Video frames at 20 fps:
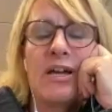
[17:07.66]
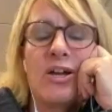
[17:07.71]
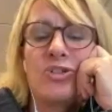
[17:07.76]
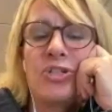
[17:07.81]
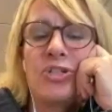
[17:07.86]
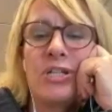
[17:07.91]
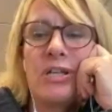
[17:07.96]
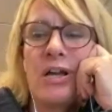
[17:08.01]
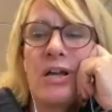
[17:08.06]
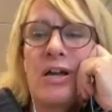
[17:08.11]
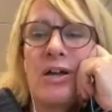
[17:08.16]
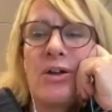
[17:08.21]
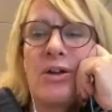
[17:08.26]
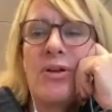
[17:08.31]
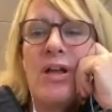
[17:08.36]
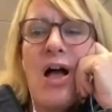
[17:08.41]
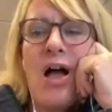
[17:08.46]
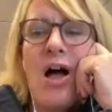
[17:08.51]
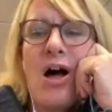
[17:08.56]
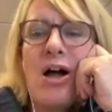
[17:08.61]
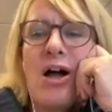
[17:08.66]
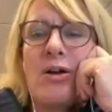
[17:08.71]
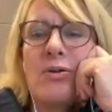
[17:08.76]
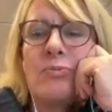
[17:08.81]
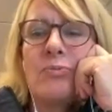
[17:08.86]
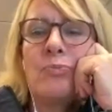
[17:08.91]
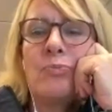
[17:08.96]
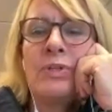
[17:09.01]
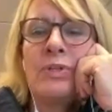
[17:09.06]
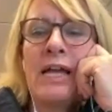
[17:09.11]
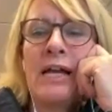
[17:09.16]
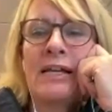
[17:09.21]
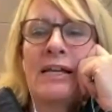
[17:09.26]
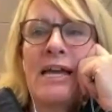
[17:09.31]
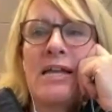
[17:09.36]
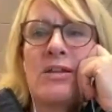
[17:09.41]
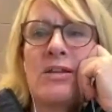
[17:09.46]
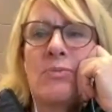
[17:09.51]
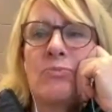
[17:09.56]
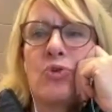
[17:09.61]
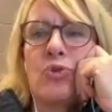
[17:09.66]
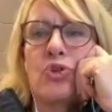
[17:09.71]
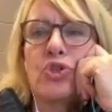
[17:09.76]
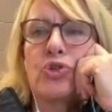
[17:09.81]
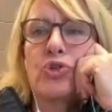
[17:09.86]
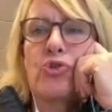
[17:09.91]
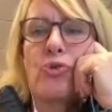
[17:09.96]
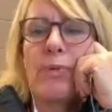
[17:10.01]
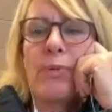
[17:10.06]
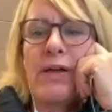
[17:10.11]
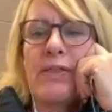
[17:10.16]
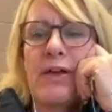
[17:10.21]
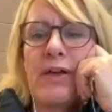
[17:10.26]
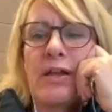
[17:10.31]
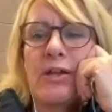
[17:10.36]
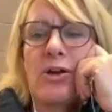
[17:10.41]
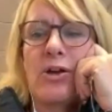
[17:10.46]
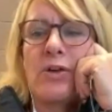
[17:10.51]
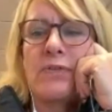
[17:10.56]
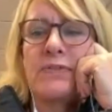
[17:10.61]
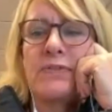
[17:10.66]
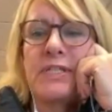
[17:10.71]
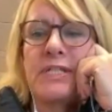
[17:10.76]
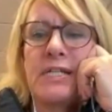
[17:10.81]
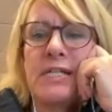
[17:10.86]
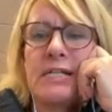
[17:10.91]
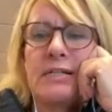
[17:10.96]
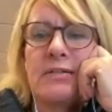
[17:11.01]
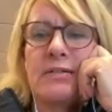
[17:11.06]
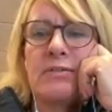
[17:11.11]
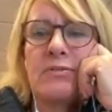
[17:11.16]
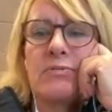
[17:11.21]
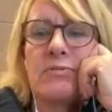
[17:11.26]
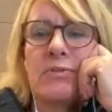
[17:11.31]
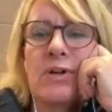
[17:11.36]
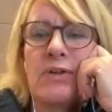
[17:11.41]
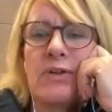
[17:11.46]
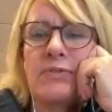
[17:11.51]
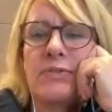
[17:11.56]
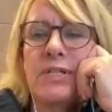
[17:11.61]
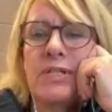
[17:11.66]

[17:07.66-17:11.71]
she. Again, I'm not sure about that. I've seen. I